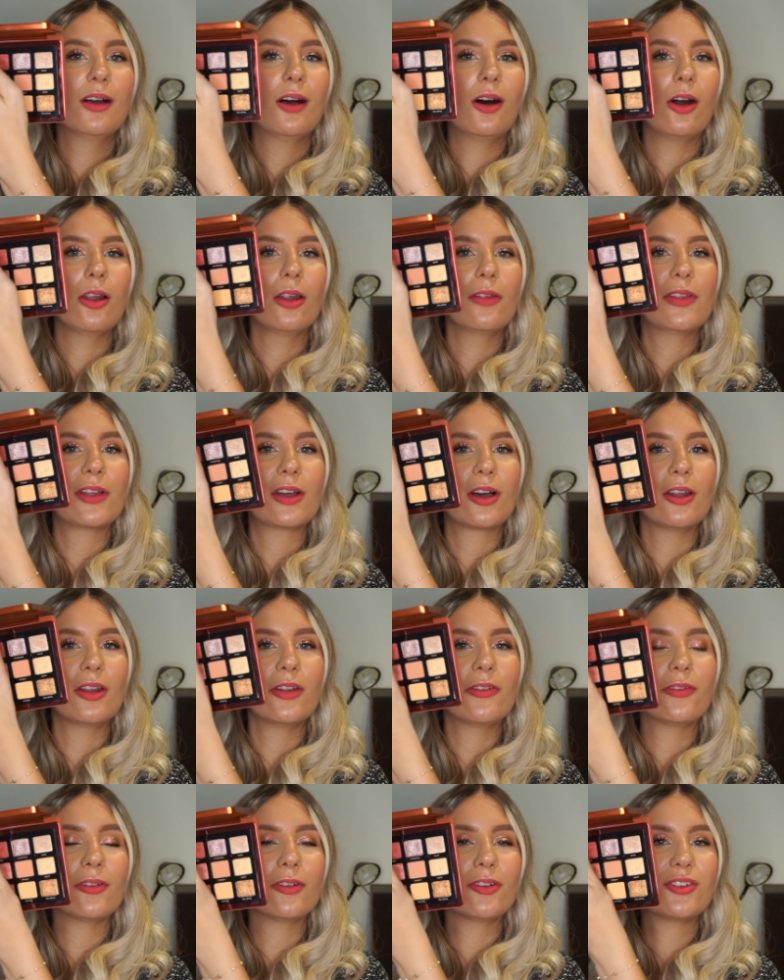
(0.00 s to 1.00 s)
all of the
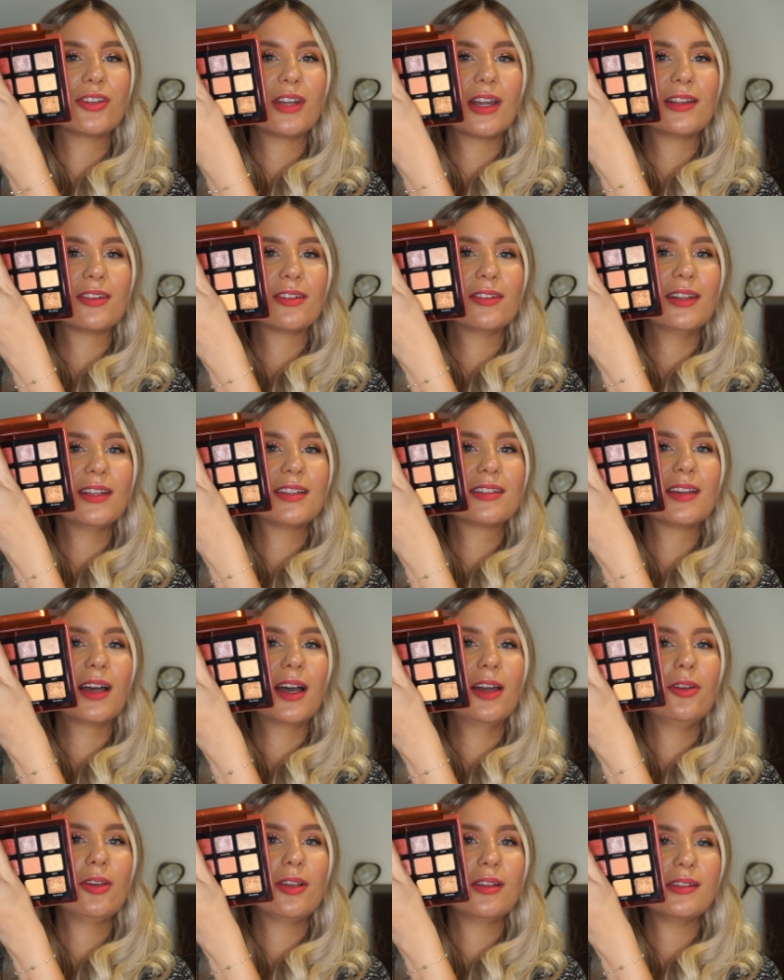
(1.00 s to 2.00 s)
colorful shades on this
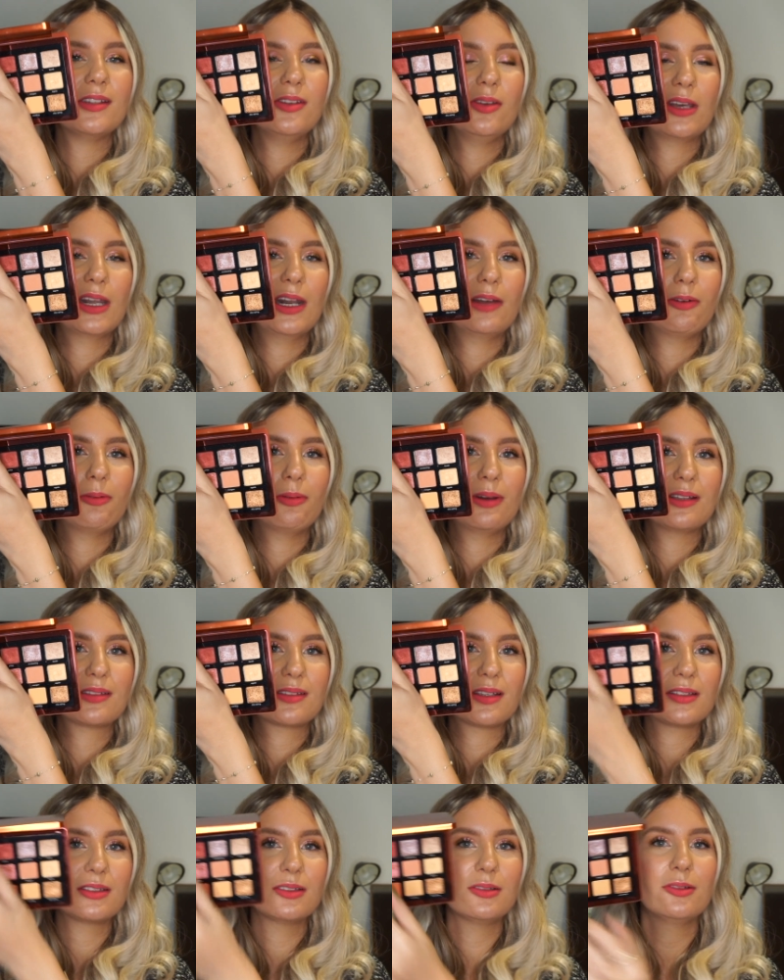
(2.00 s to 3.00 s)
side you can see you can have a really
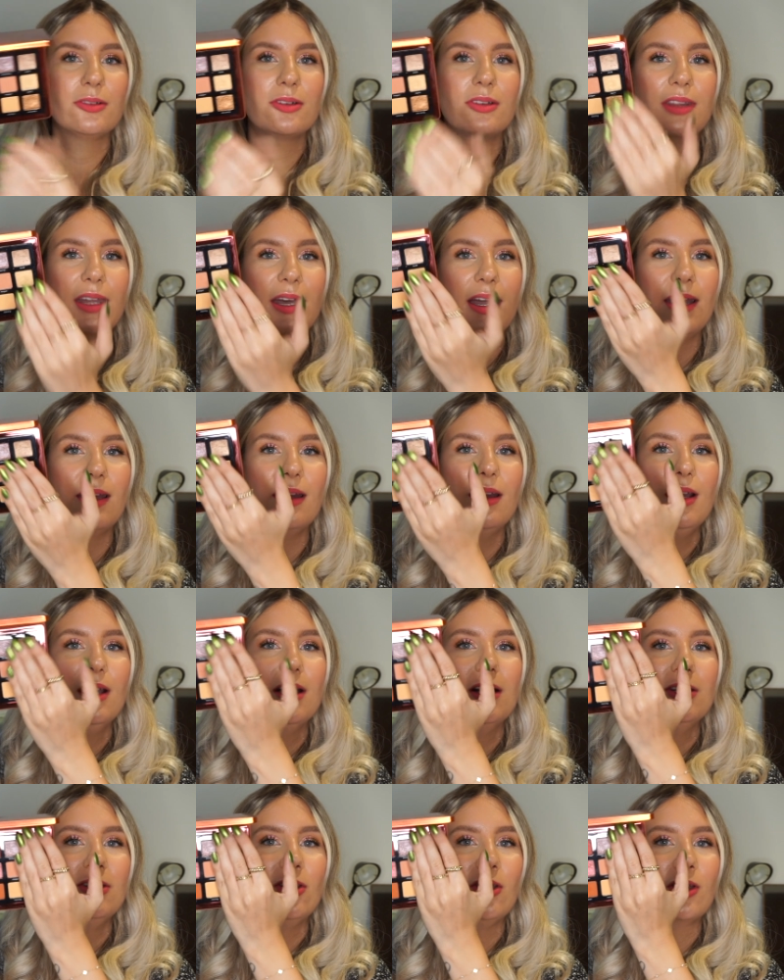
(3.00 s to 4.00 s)
subtle look there
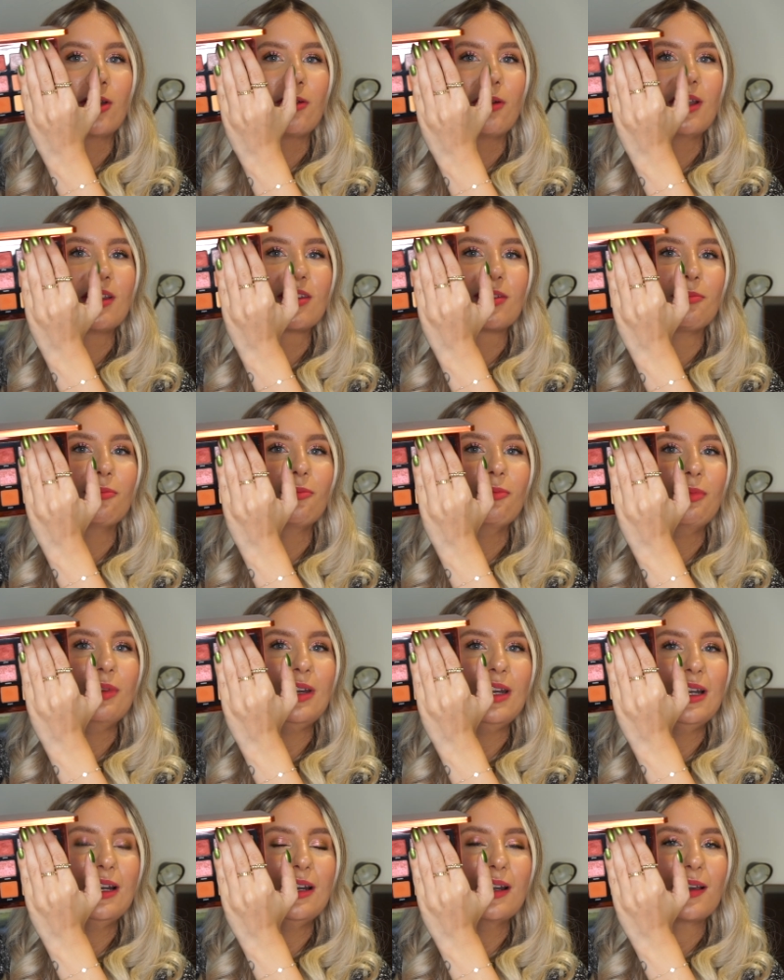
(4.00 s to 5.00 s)
you can create some
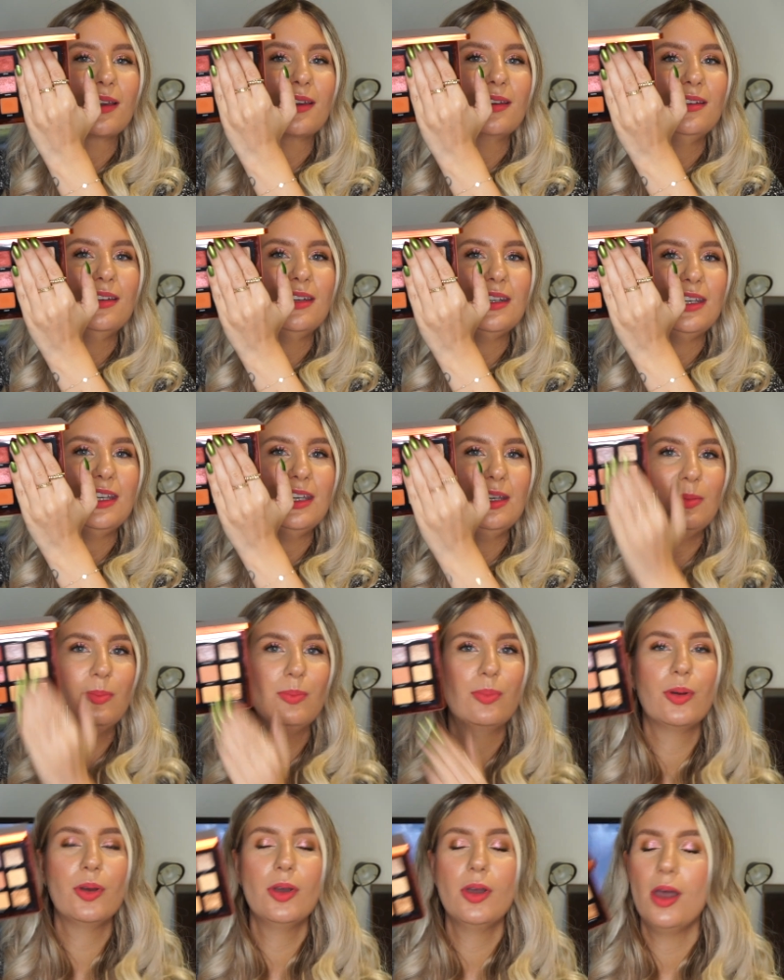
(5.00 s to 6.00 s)
really like deep
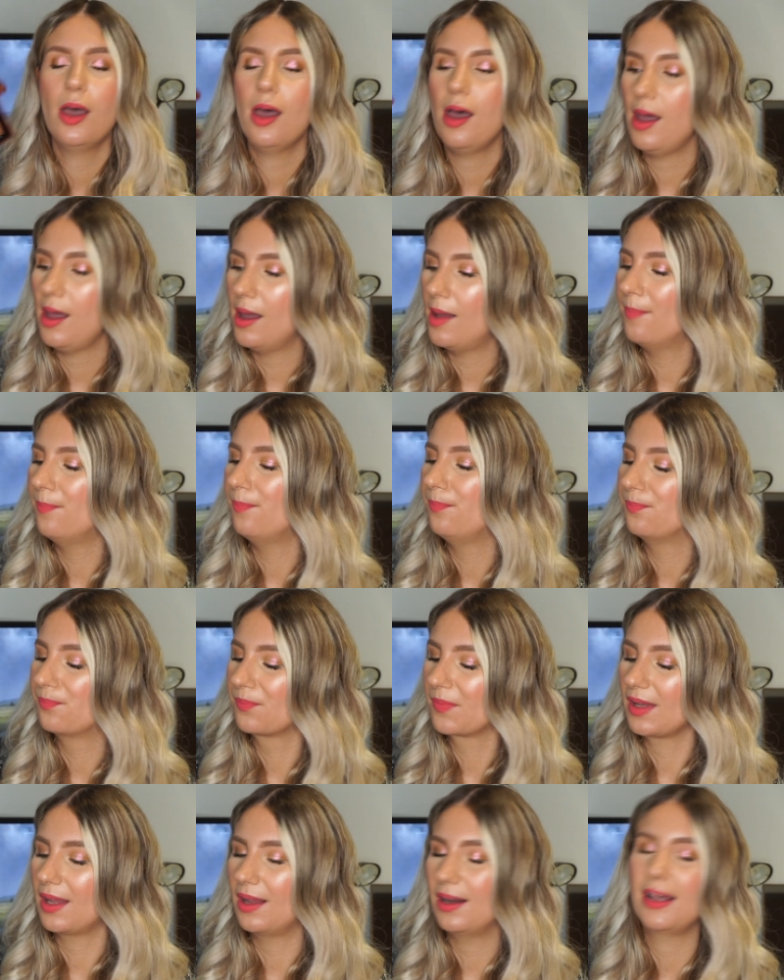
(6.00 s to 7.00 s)
um
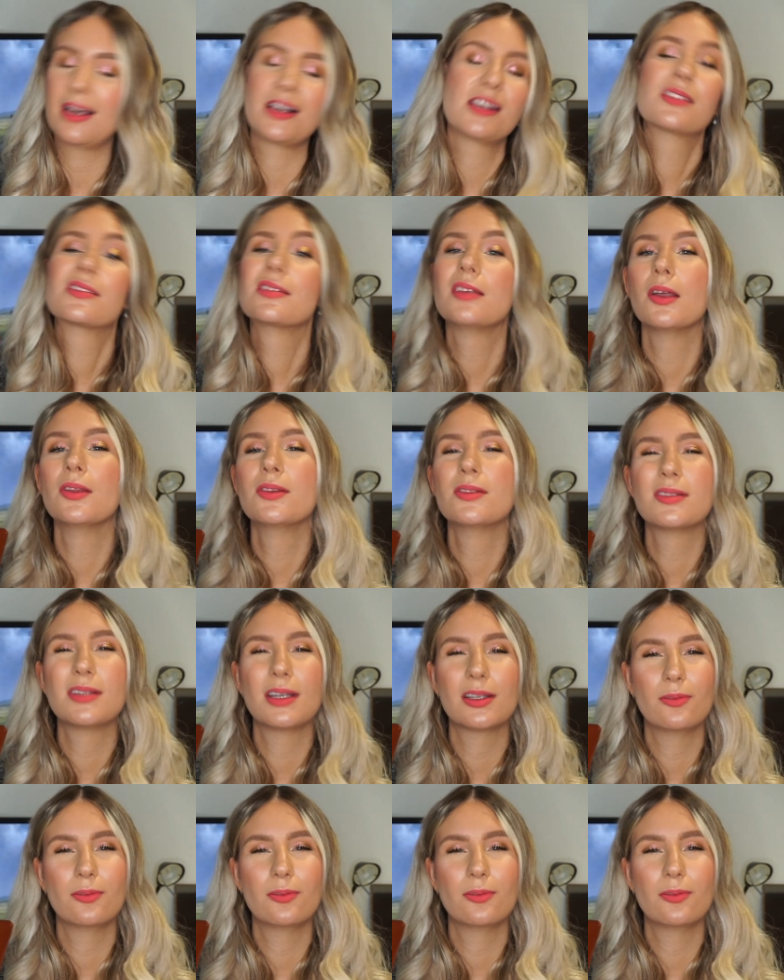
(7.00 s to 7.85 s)
like sunset